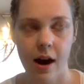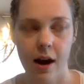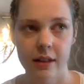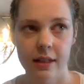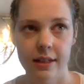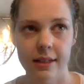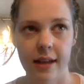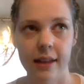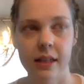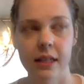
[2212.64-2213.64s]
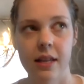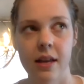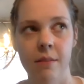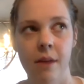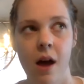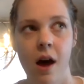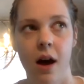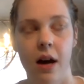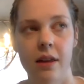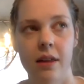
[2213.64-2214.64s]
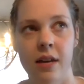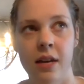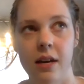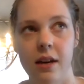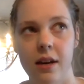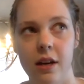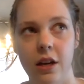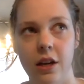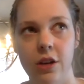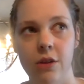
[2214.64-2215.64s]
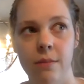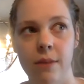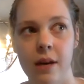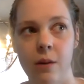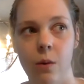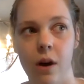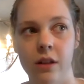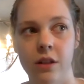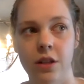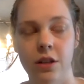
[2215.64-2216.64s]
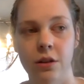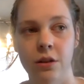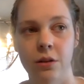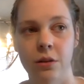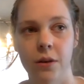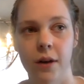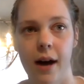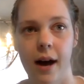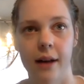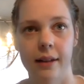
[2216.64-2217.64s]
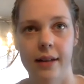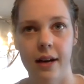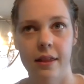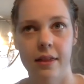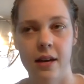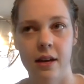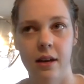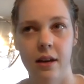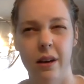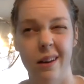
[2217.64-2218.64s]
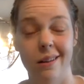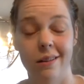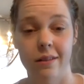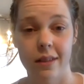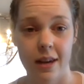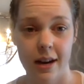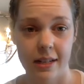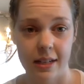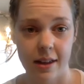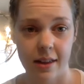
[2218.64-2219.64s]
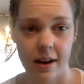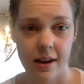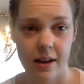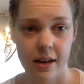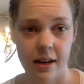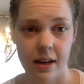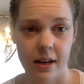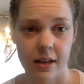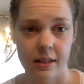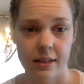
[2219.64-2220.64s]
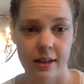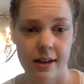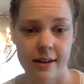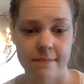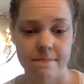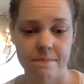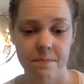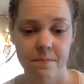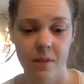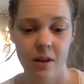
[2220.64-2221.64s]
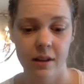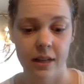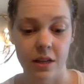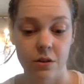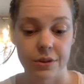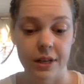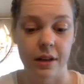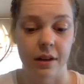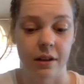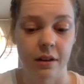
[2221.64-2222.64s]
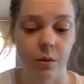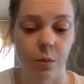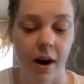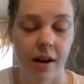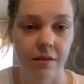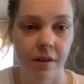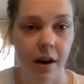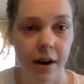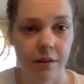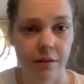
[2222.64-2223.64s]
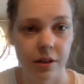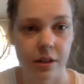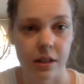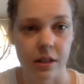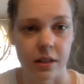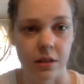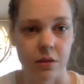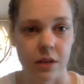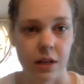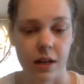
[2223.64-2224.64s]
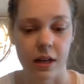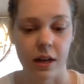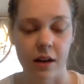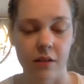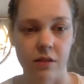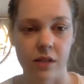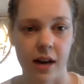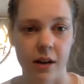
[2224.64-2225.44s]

To sell it to them, I think you may want to, I think the idea that it is like using Wi-Fi versus using any kind of data